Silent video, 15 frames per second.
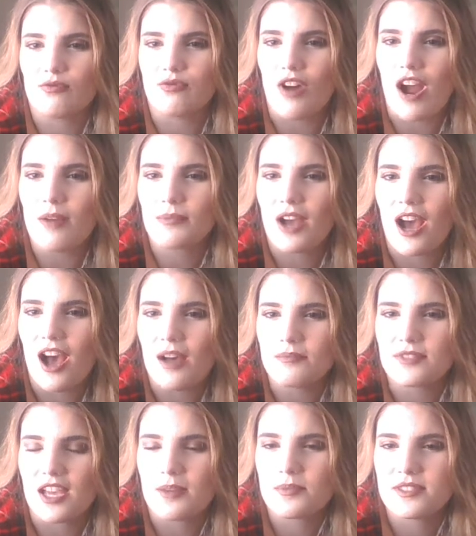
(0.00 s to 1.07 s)

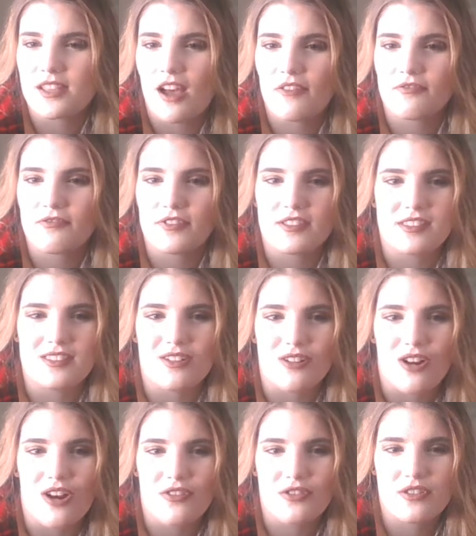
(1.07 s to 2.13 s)
rom-com type stuff.
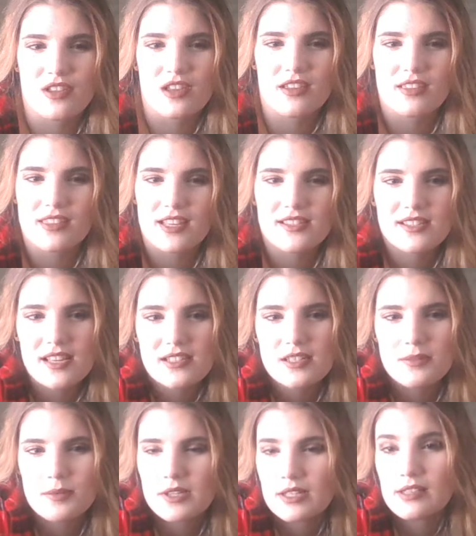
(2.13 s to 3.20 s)
They're, they, they tend
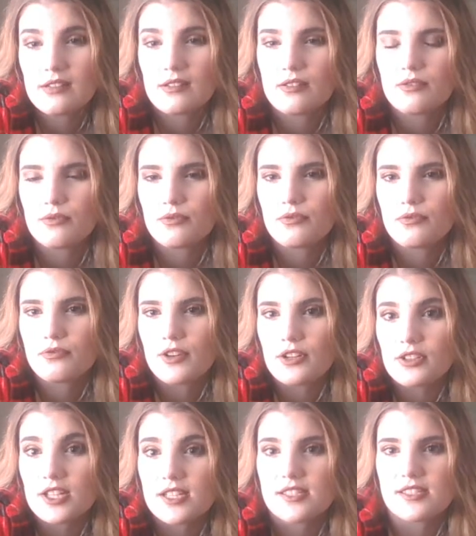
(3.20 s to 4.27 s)
to be
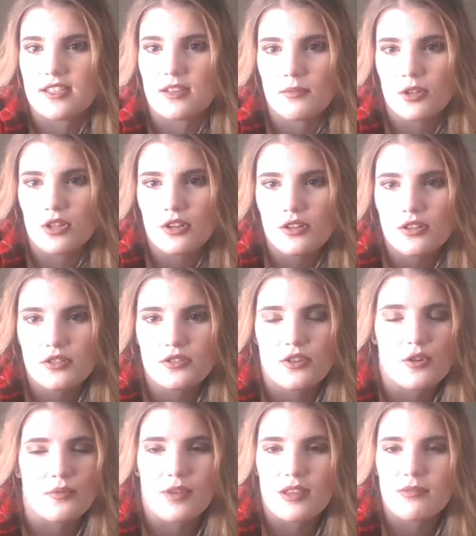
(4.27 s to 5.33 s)
fairly similar,
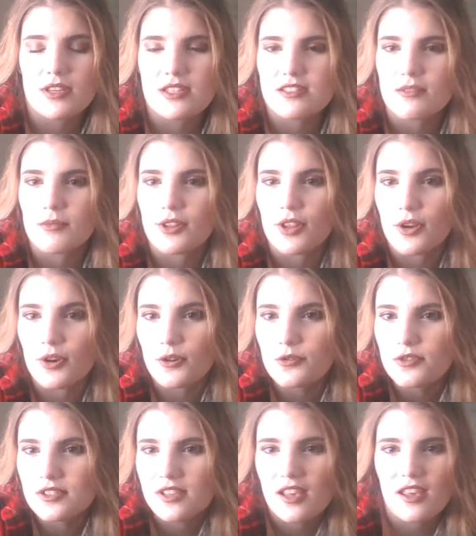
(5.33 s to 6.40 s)
so maybe some of
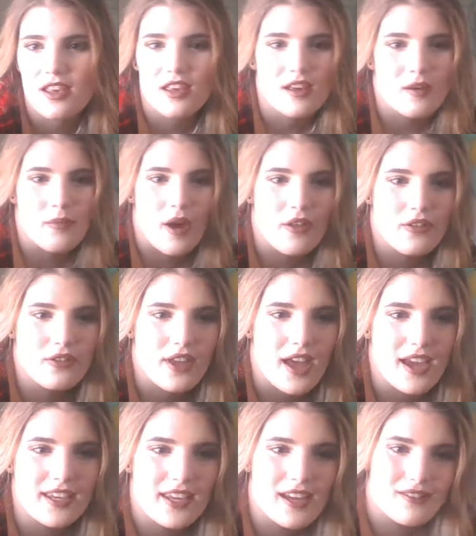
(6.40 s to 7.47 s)
those. But other than
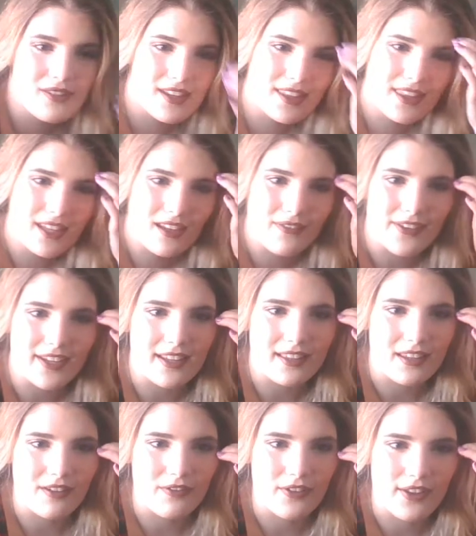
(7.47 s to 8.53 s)
that, I can't really think of
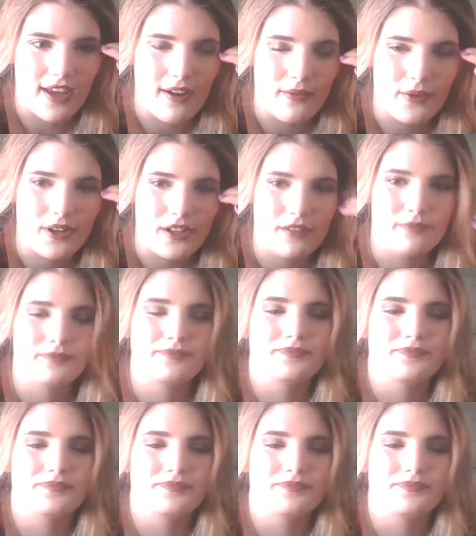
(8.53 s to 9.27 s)
anything for that one.